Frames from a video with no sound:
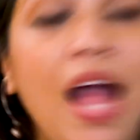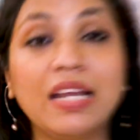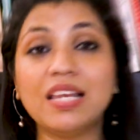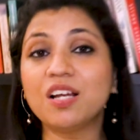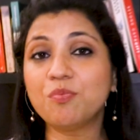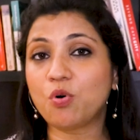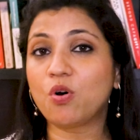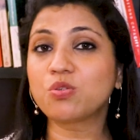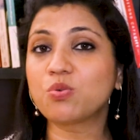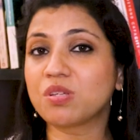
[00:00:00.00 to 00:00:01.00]
Handling a
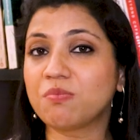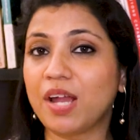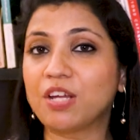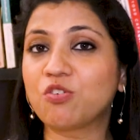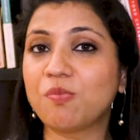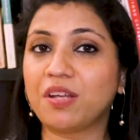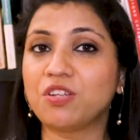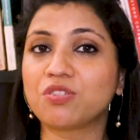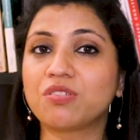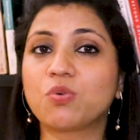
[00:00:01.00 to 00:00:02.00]
boss who's a
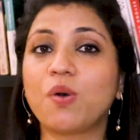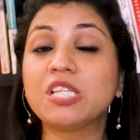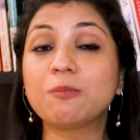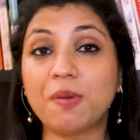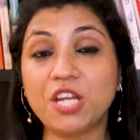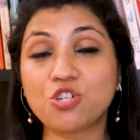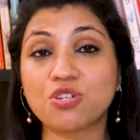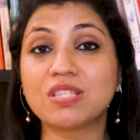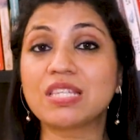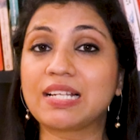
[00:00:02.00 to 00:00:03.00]
micromanager requires
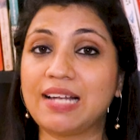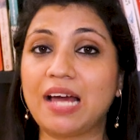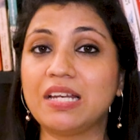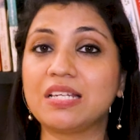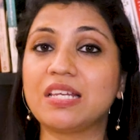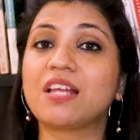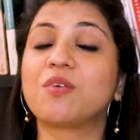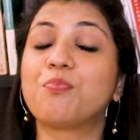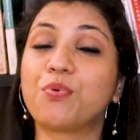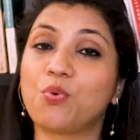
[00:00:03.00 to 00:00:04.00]
patience, clarity, and
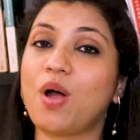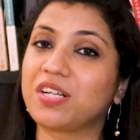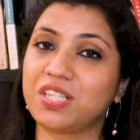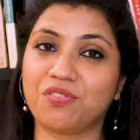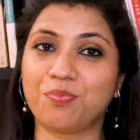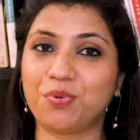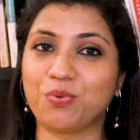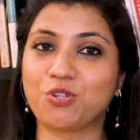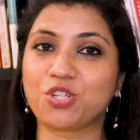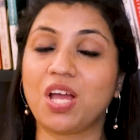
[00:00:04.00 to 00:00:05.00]
a proactive
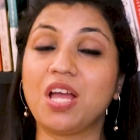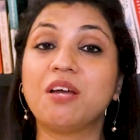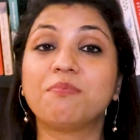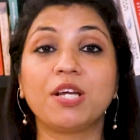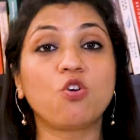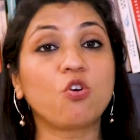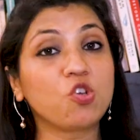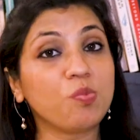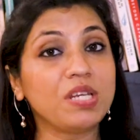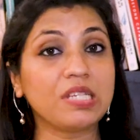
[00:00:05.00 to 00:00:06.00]
approach. By
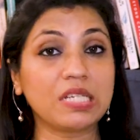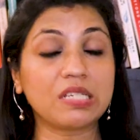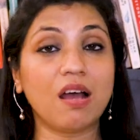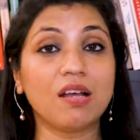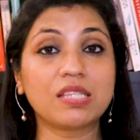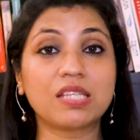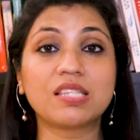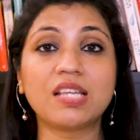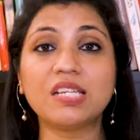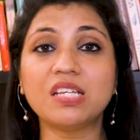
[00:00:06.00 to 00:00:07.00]
documenting
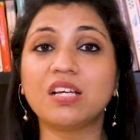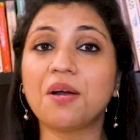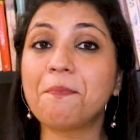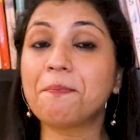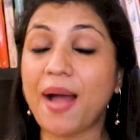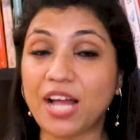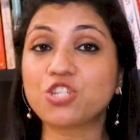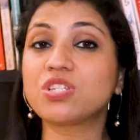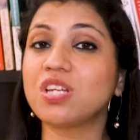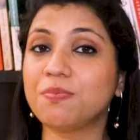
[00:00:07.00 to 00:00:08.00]
tasks, setting
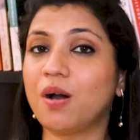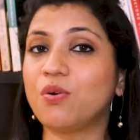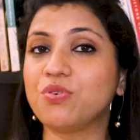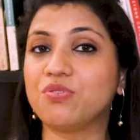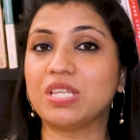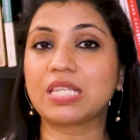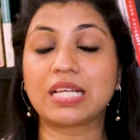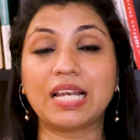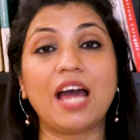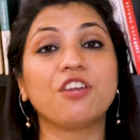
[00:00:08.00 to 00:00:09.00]
compassionate boundaries,
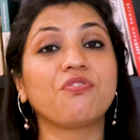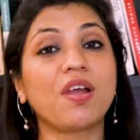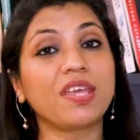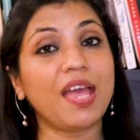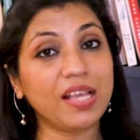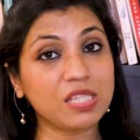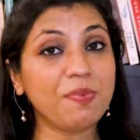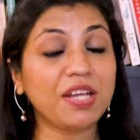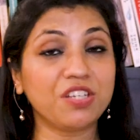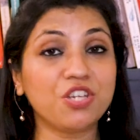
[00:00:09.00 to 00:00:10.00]
clarifying
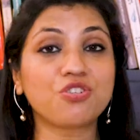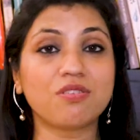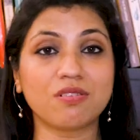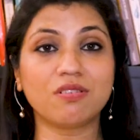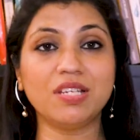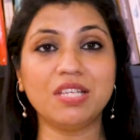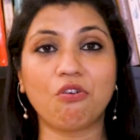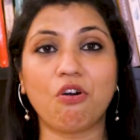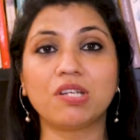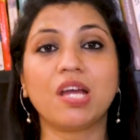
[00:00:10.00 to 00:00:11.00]
expectations early
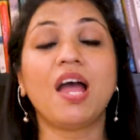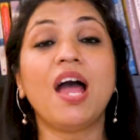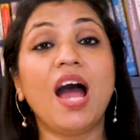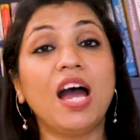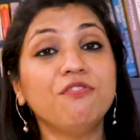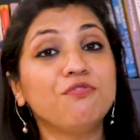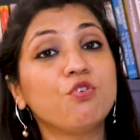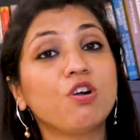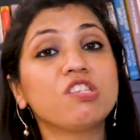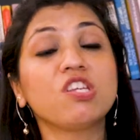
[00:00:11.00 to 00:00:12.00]
on, and
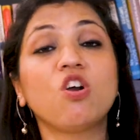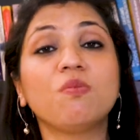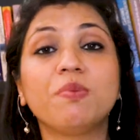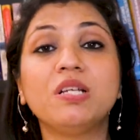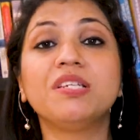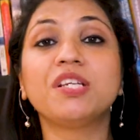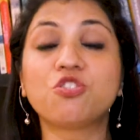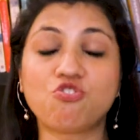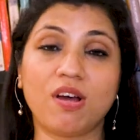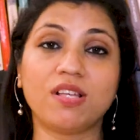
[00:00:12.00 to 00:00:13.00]
focusing on
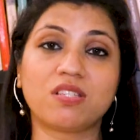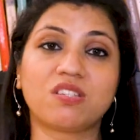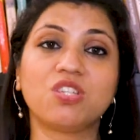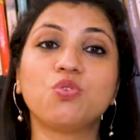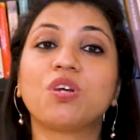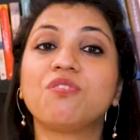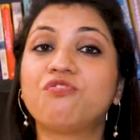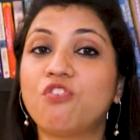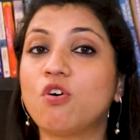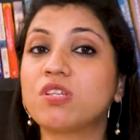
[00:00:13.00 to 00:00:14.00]
building trust, you can
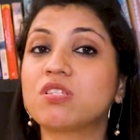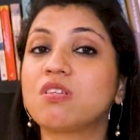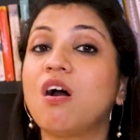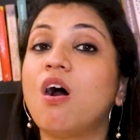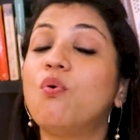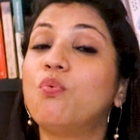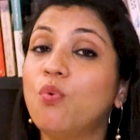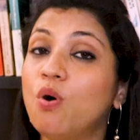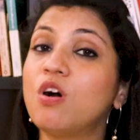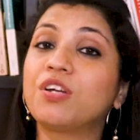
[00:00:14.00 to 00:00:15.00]
foster a
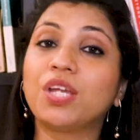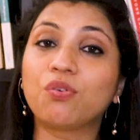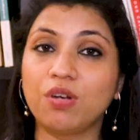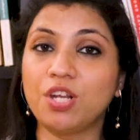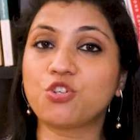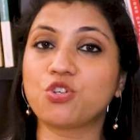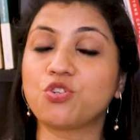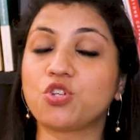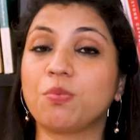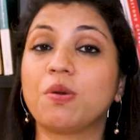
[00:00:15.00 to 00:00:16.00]
working
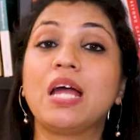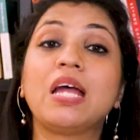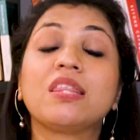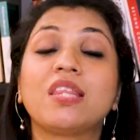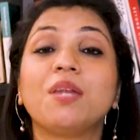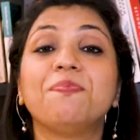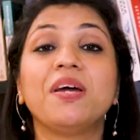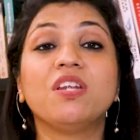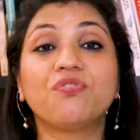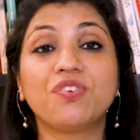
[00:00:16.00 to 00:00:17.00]
relationship that
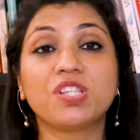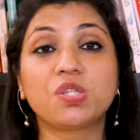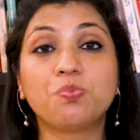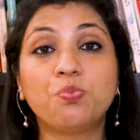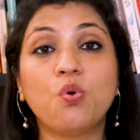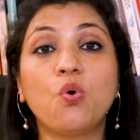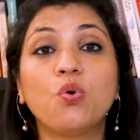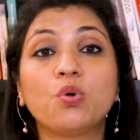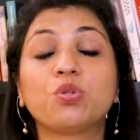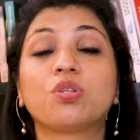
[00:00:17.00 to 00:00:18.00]
benefits
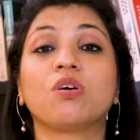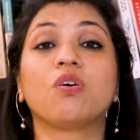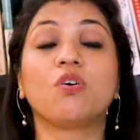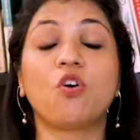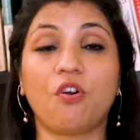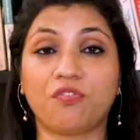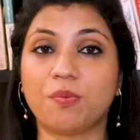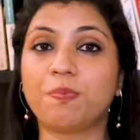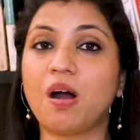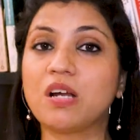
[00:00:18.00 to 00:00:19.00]
both of
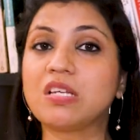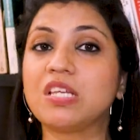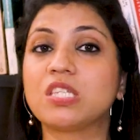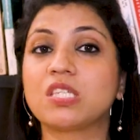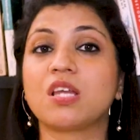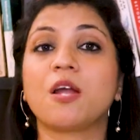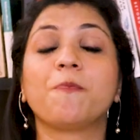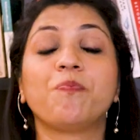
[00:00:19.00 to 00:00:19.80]
the parties